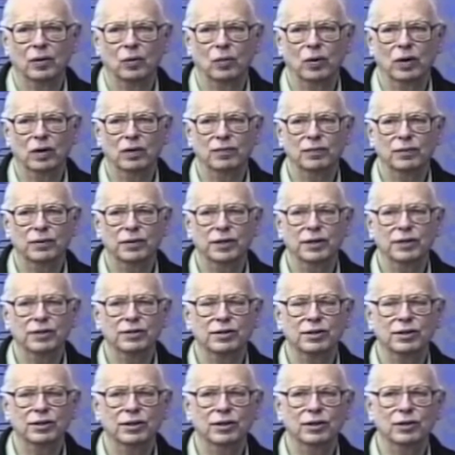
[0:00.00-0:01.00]
Well, for
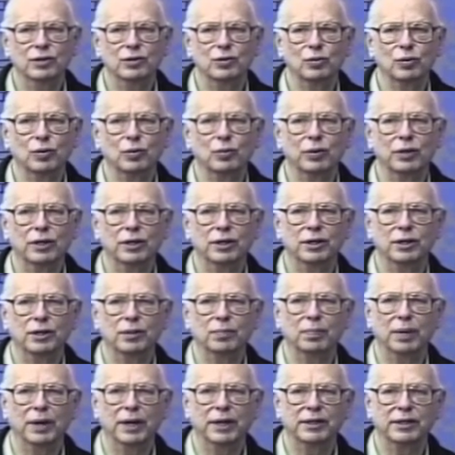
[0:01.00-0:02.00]
years and years, we really
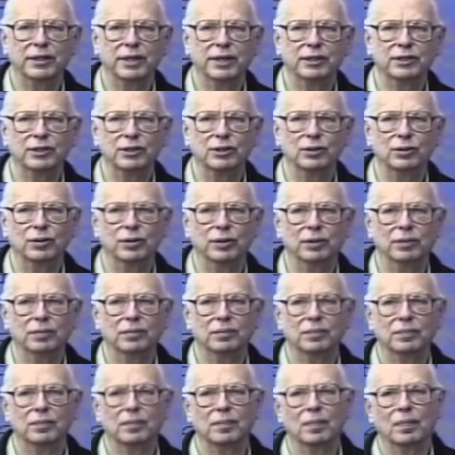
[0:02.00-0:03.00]
didn't pay attention to it.
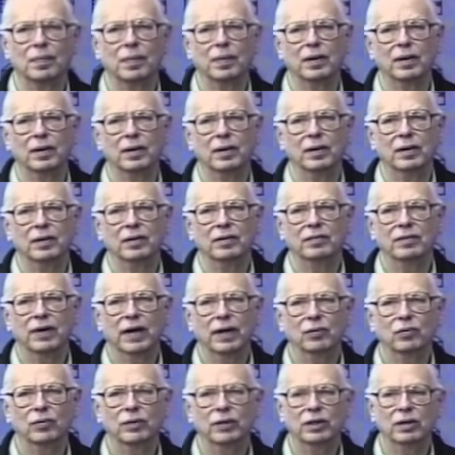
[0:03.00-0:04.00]
In
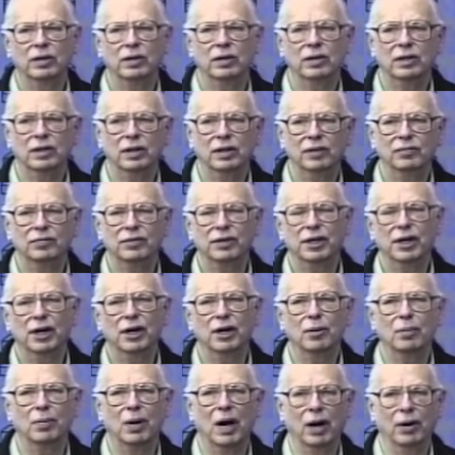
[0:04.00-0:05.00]
fact, we didn't even
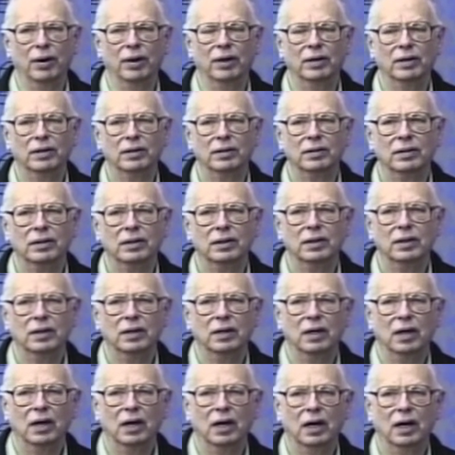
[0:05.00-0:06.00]
care about it.
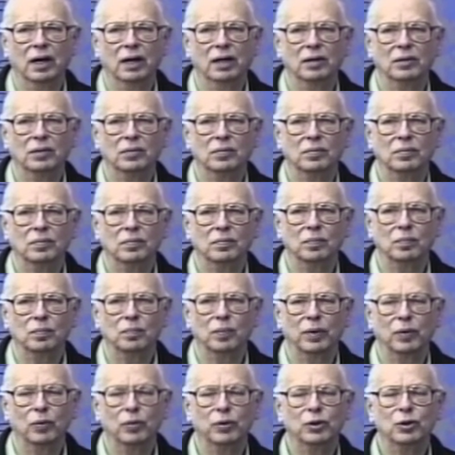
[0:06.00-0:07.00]
Uh,
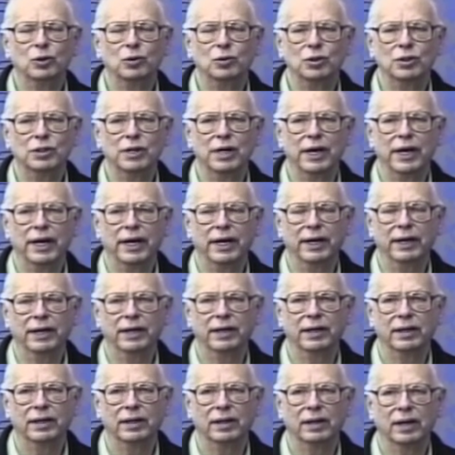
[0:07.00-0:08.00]
but we do today.
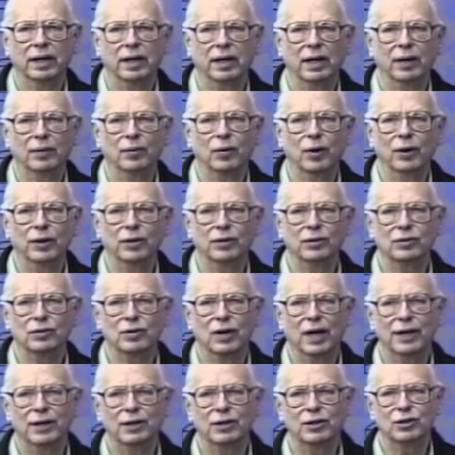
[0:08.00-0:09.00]
And I'm going to
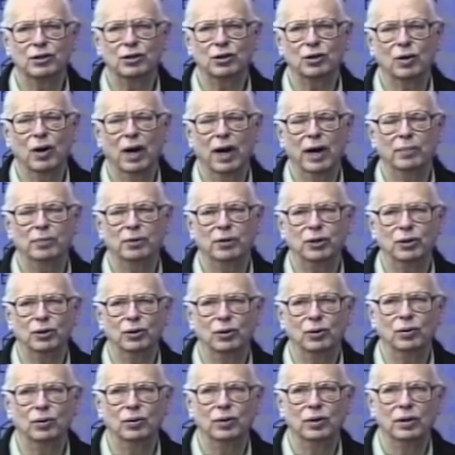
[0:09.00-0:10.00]
try to describe to
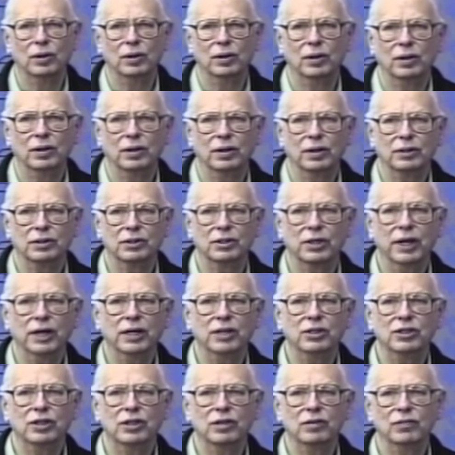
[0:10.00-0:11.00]
you a
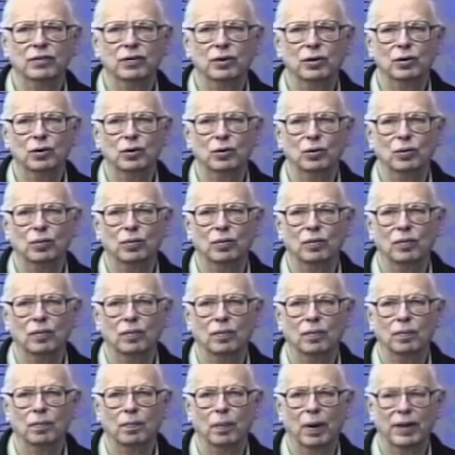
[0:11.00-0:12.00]
changing view
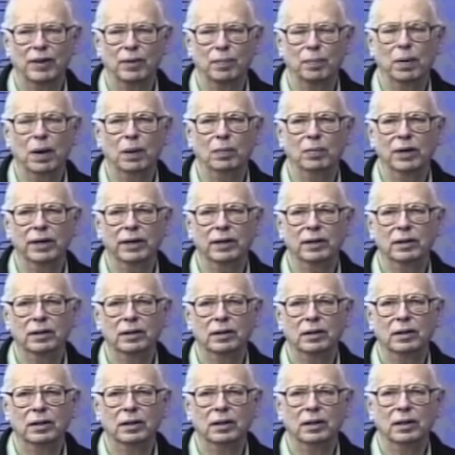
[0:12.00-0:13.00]
by the public,
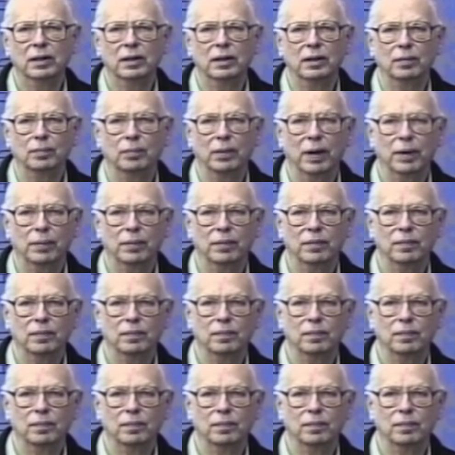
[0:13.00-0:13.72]
by